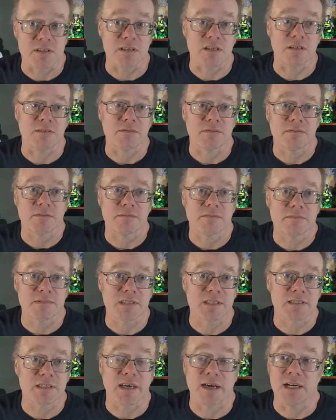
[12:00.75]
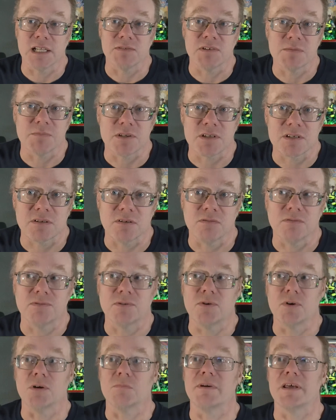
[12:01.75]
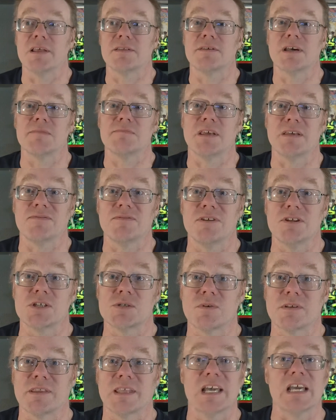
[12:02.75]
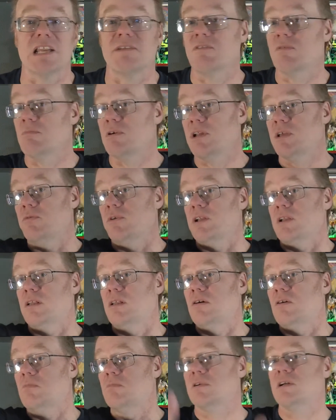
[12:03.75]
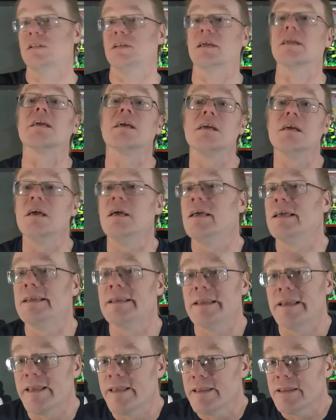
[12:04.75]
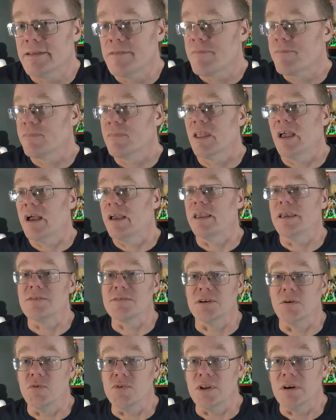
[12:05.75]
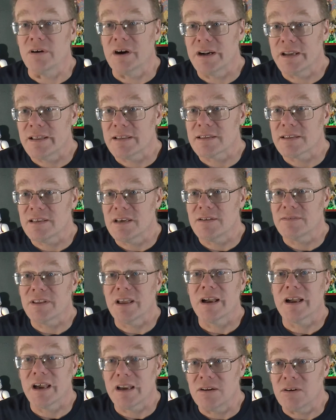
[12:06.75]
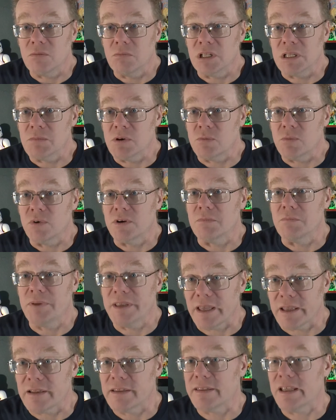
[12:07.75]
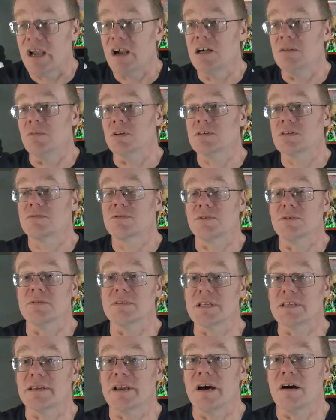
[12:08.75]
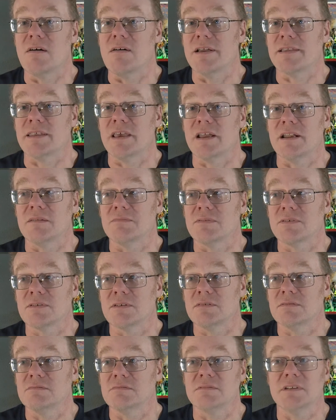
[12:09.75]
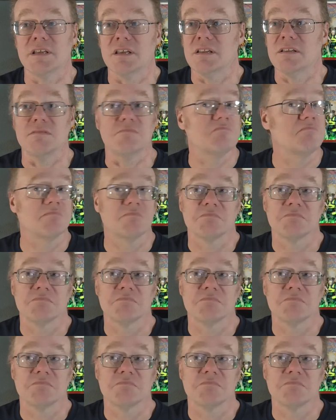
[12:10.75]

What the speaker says: the title of episode 4. By the time they finished with that and everybody went, nope, click, I guess there was no audience left. I don't blame them one bit. I almost threw in the towel at that episode. And